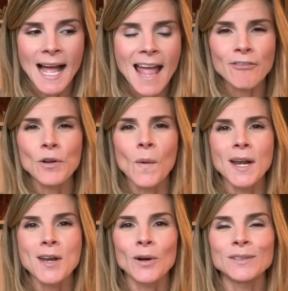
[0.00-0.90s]

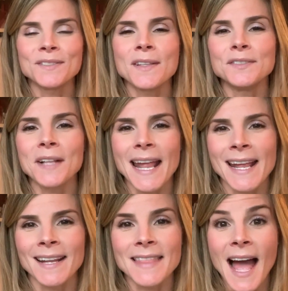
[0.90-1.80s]
Everyone knows the
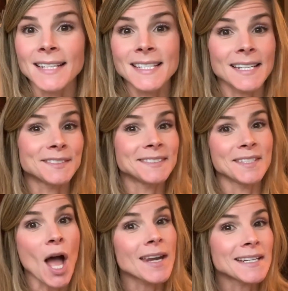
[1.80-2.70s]
saying that it's
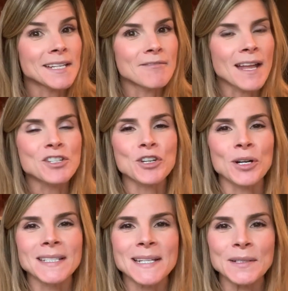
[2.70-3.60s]
not an adventure
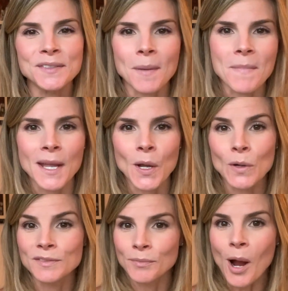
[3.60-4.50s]
until something
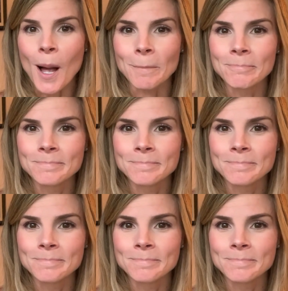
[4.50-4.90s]
goes wrong.